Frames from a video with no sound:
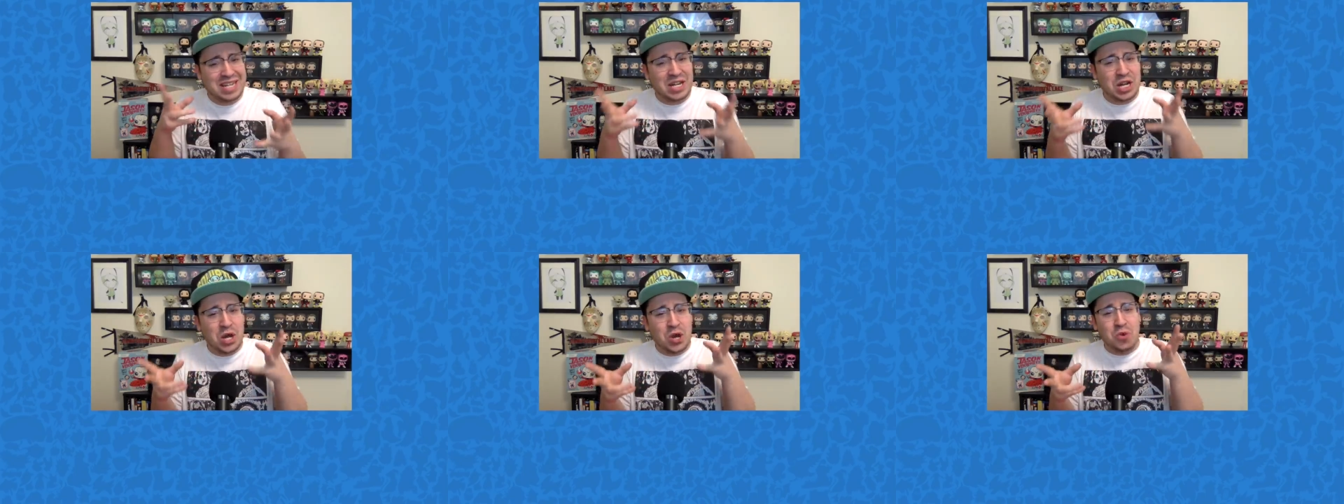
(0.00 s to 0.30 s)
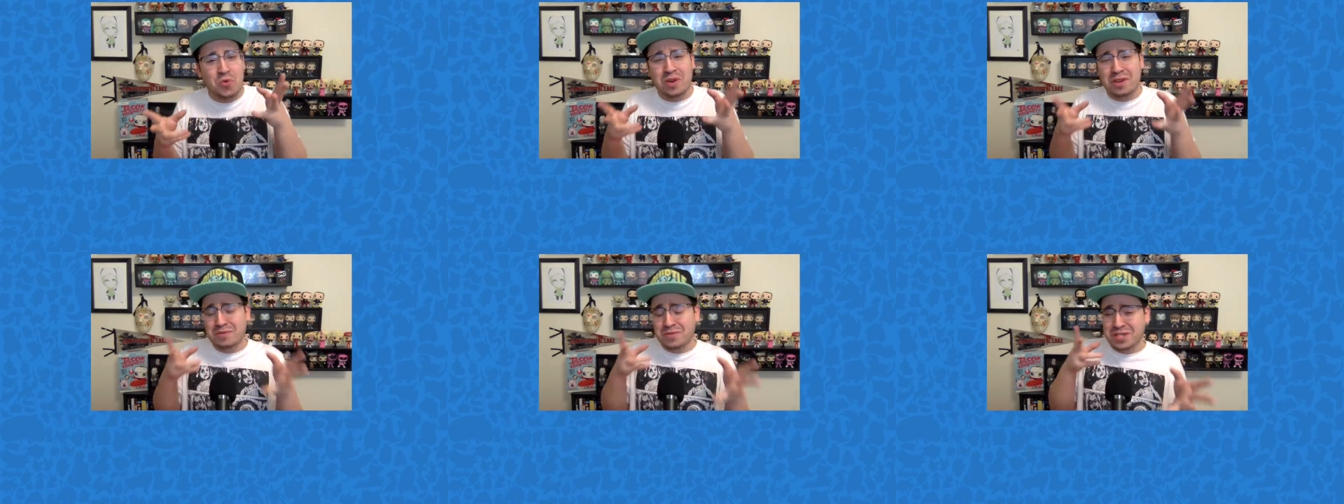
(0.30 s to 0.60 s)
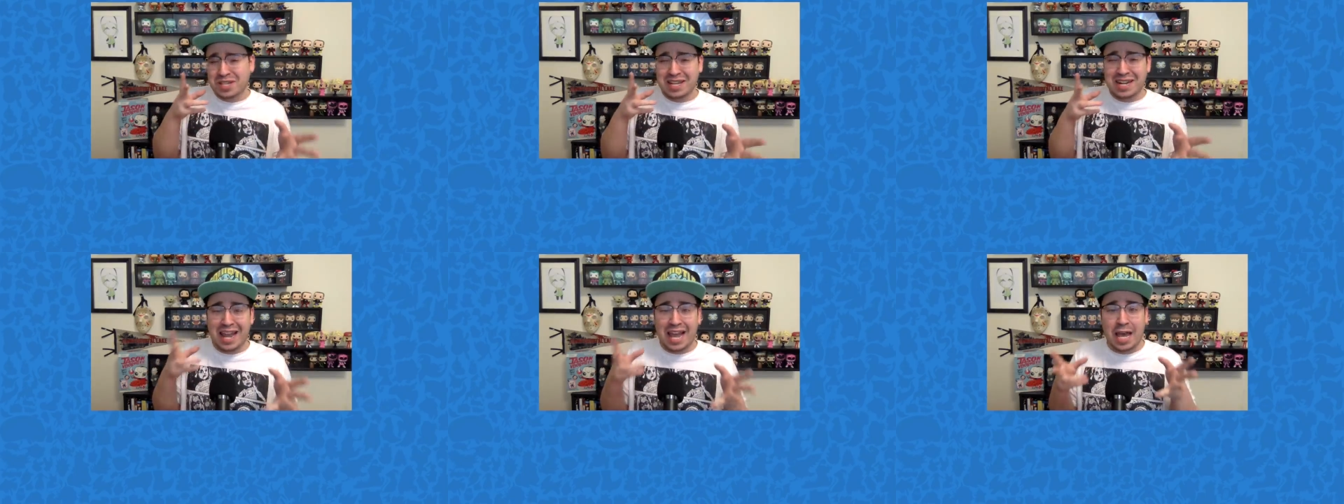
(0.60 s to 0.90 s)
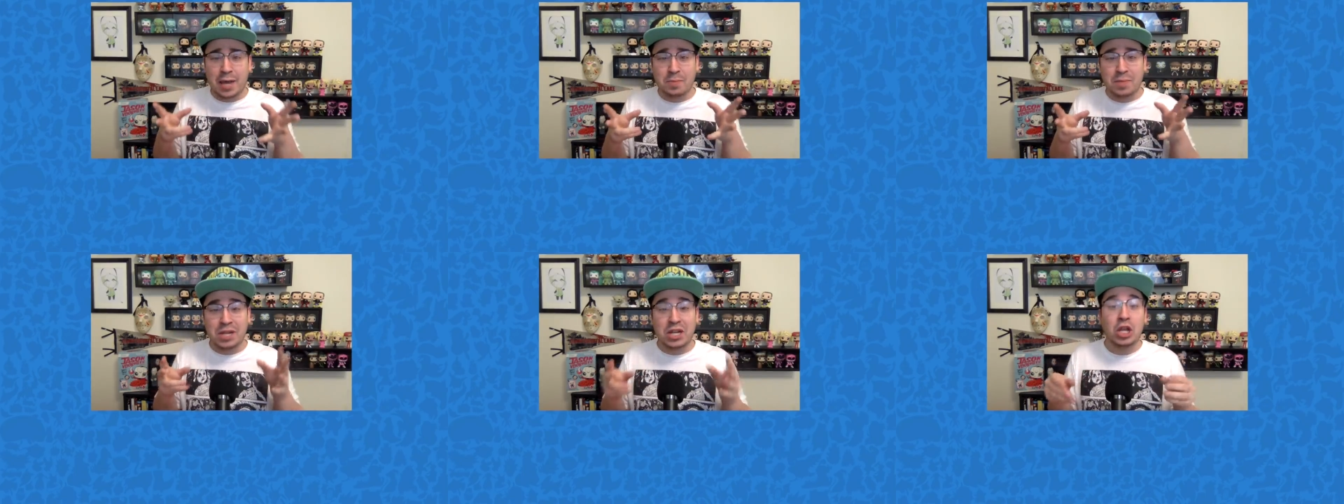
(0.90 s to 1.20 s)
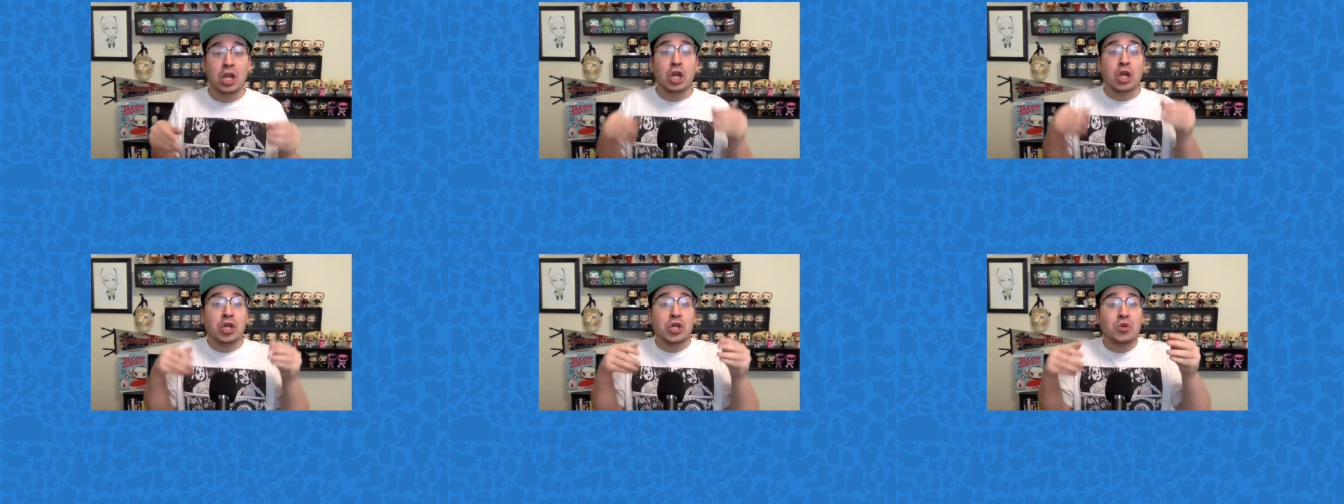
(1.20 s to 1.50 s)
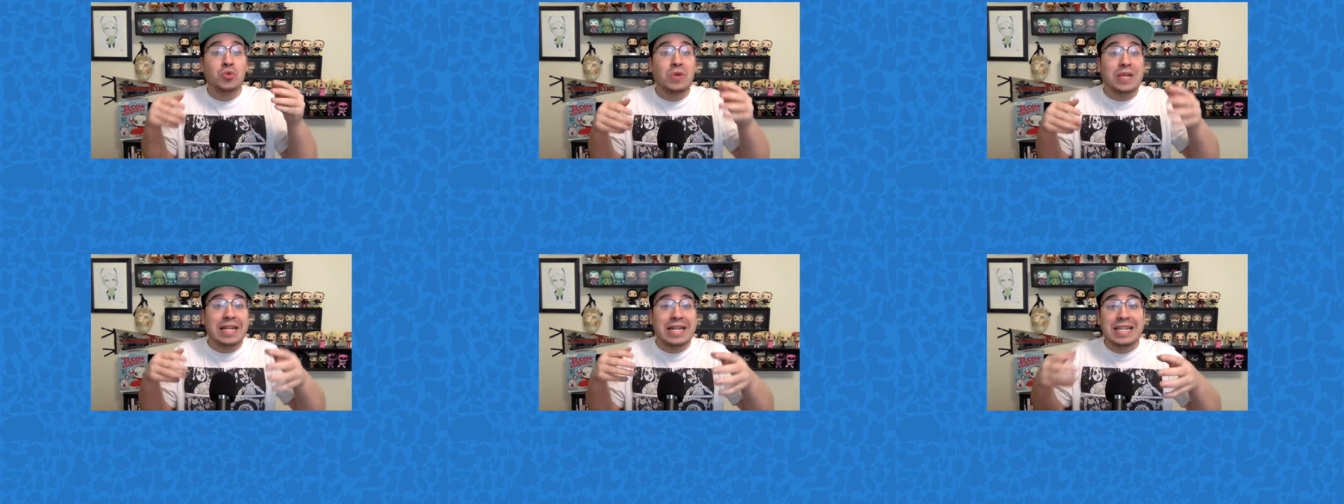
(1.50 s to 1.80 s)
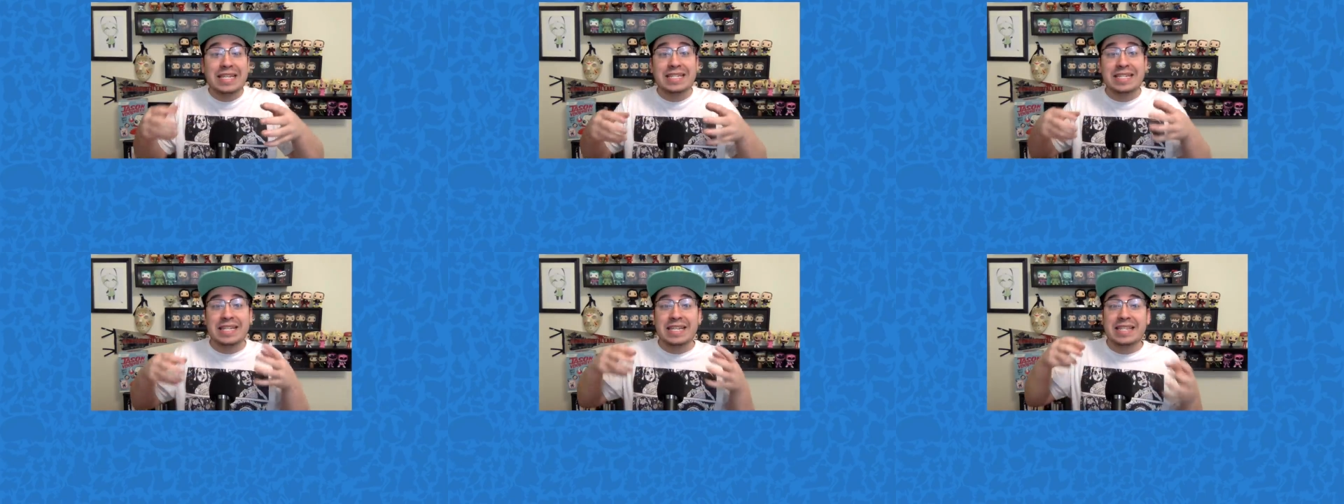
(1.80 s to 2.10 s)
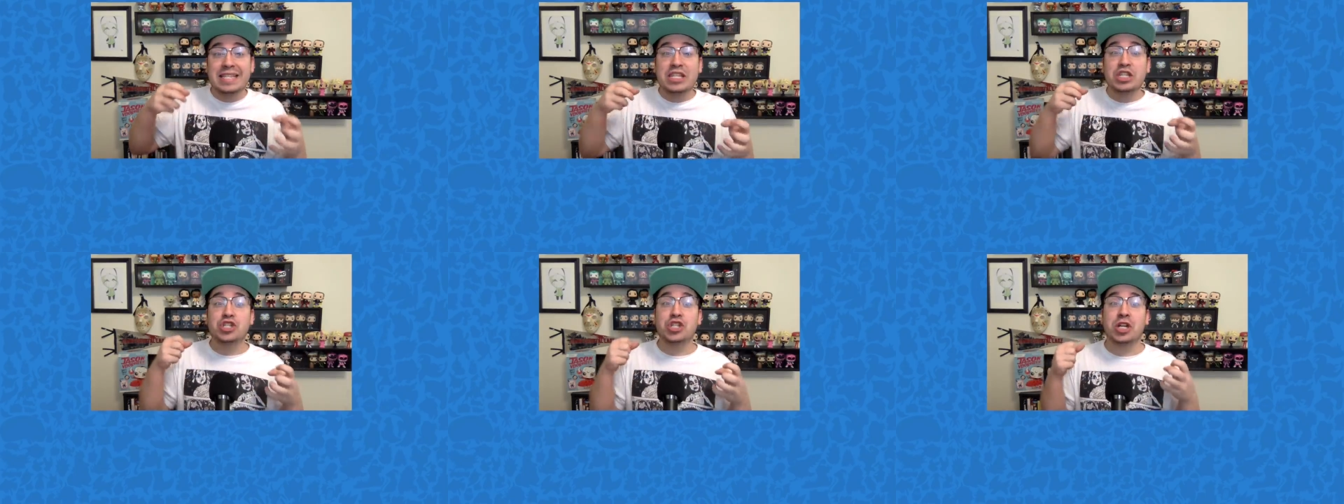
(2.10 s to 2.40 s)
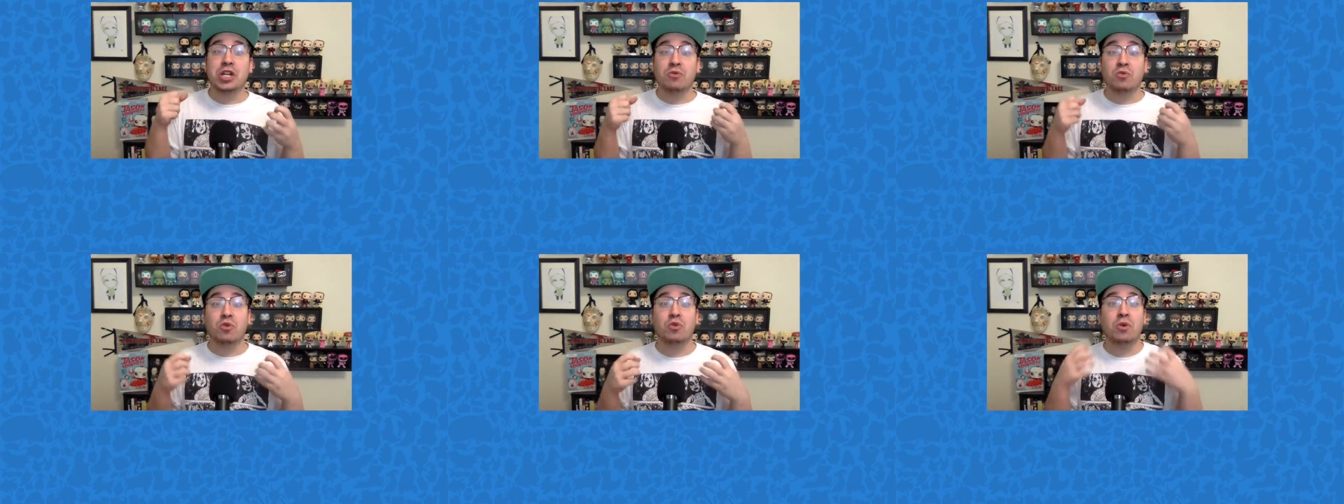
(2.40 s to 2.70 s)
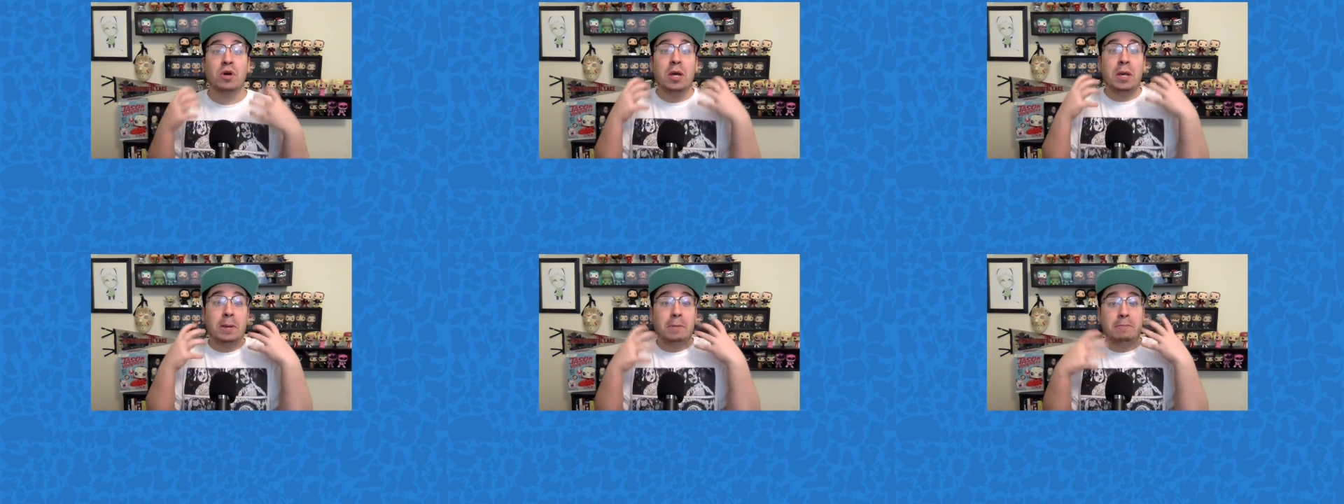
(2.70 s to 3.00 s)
know what was going to happen, you at least get the general